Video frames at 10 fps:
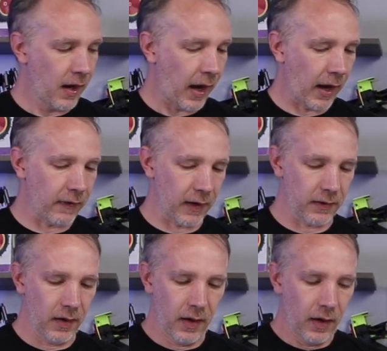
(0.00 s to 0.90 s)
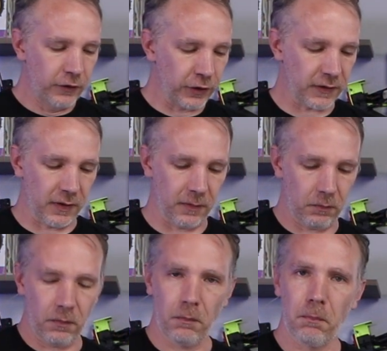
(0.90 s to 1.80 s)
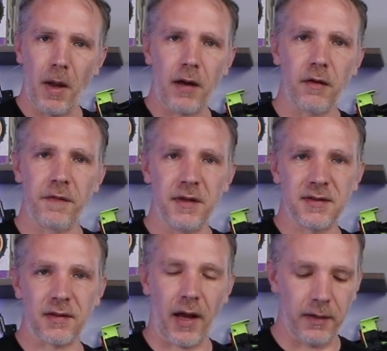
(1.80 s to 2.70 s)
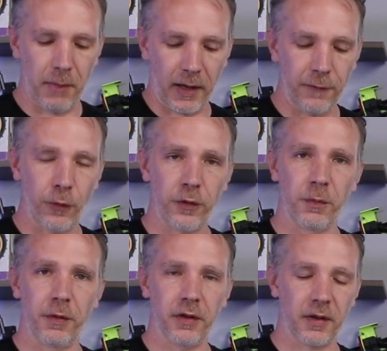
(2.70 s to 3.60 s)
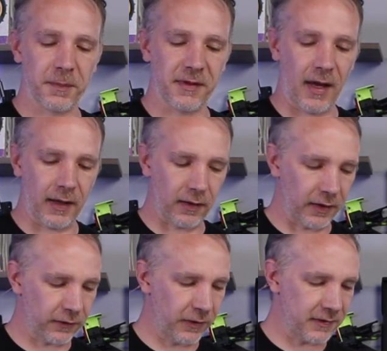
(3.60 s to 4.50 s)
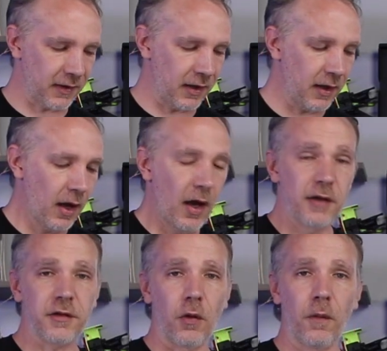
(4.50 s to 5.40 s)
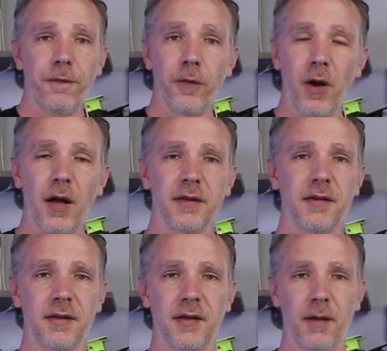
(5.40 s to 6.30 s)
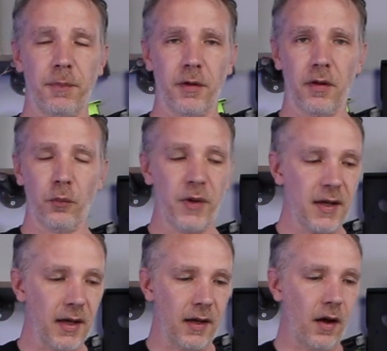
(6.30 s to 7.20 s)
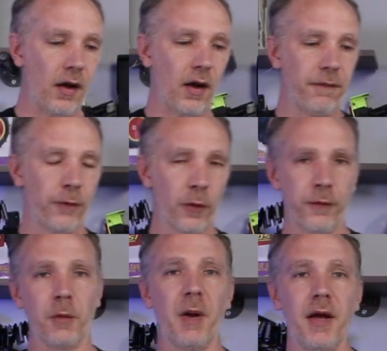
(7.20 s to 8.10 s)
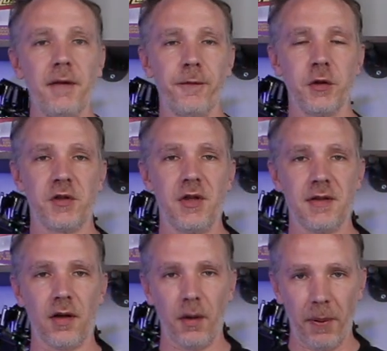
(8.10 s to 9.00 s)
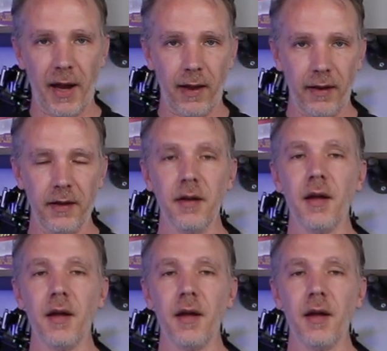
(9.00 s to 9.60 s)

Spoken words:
And then just a matter of these sliding back and forth will build up static electricity. So for us, example, we get 4 foot by 8 foot sheets on a pallet,